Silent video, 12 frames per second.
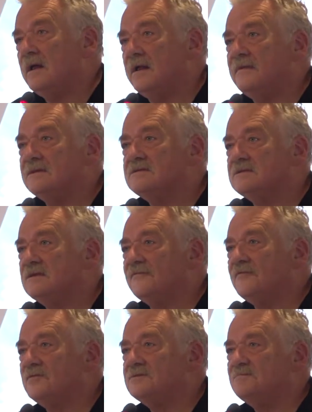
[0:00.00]
and this is in the
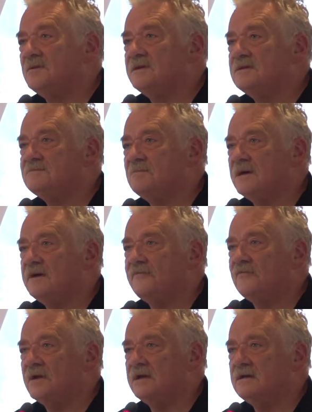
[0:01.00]
first place my
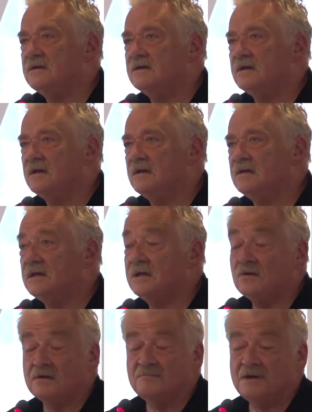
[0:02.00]
friend
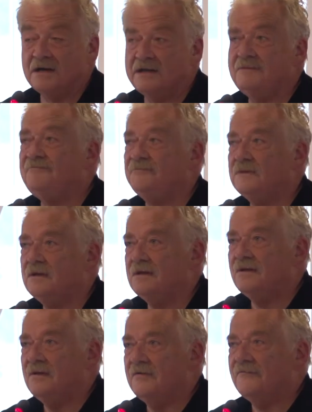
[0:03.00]
Georg Mein,
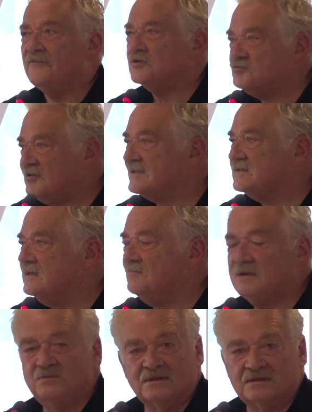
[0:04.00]
for trusting
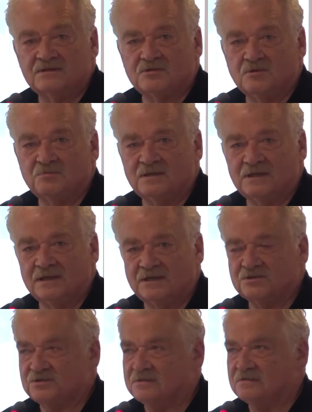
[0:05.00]
me with this opening
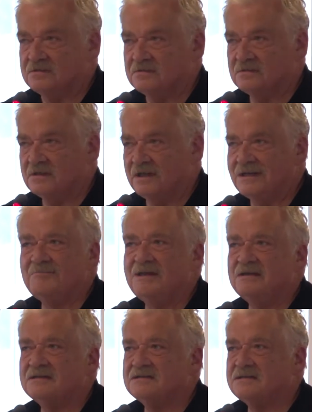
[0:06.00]
lecture. And I
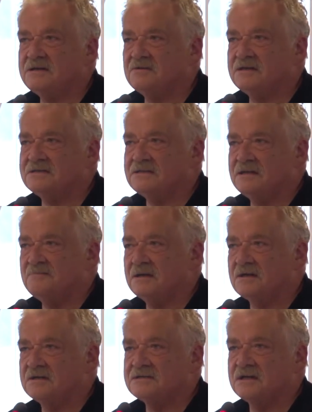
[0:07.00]
mean this seriously
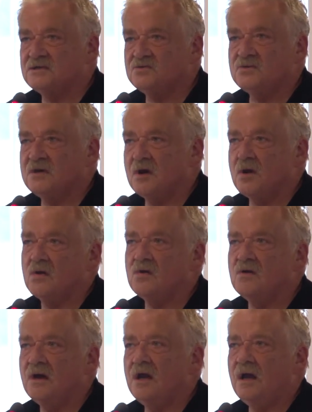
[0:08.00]
because I do
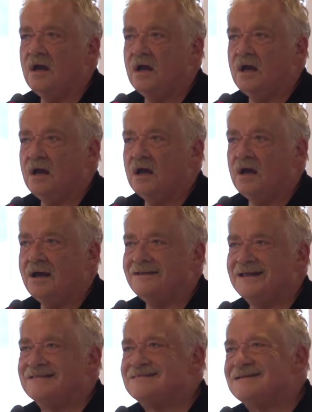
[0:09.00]
know
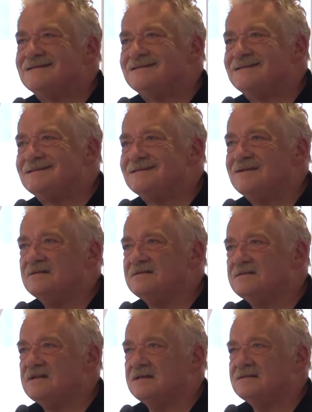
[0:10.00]
that this is
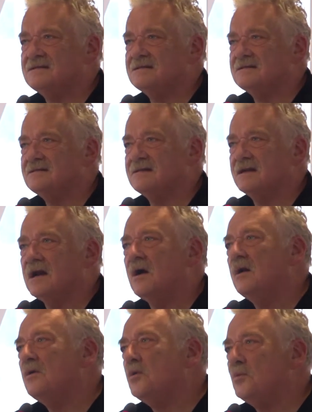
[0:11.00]
not just a
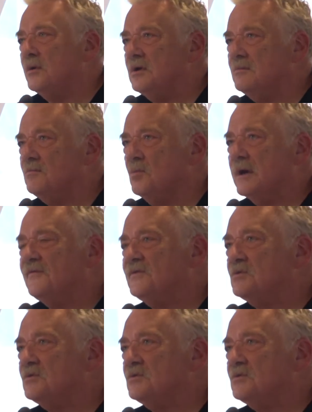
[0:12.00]
colloquium, one of